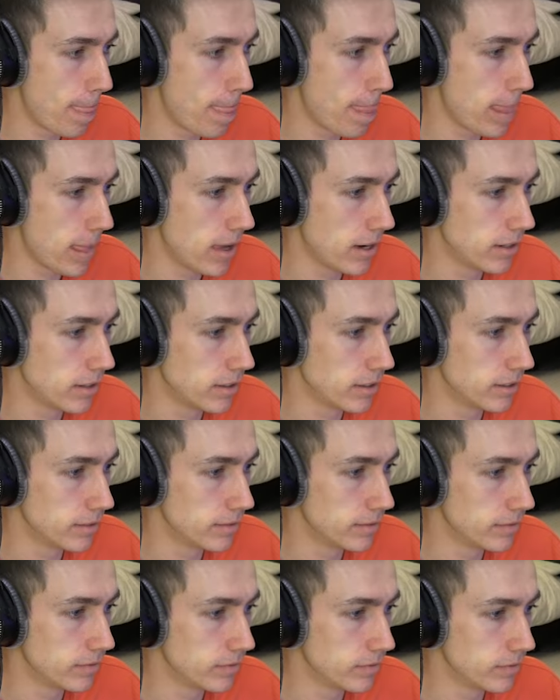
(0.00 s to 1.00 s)
No, that's going to go way
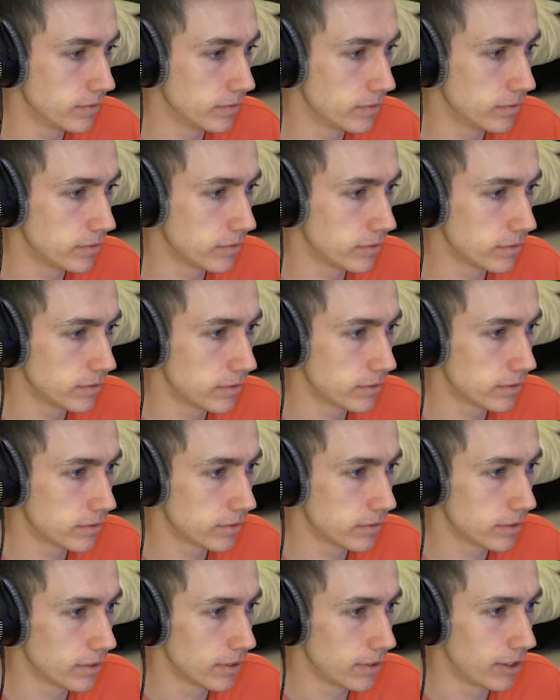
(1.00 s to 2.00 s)
too far. Is that
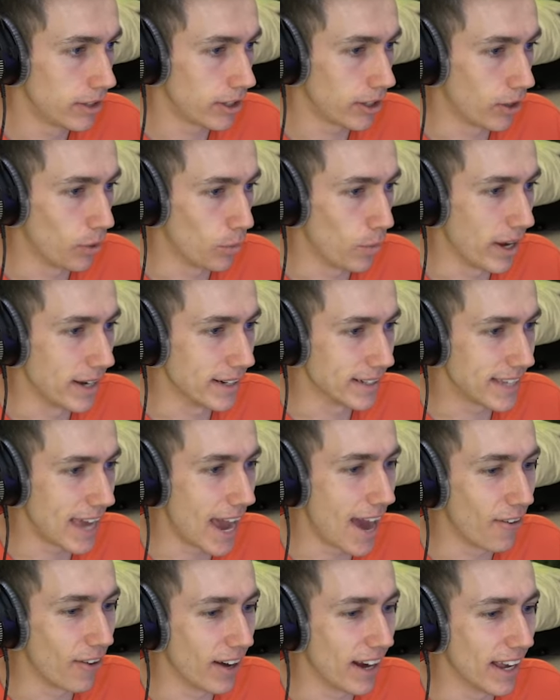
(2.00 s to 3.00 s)
going to hit both? Look at the wind.
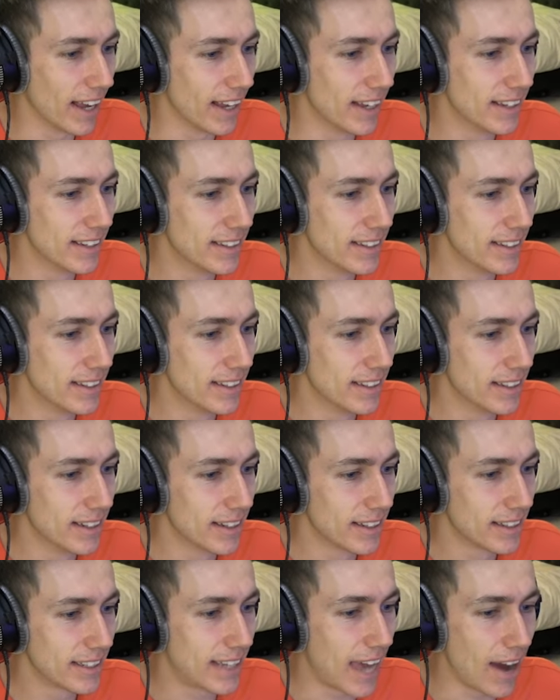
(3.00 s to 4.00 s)
Carry it. Yes.
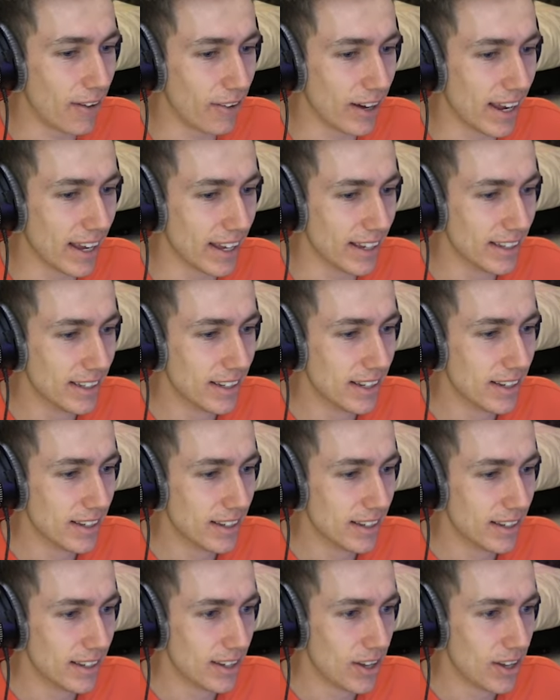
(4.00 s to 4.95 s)
Wait, Carry it. Yeah.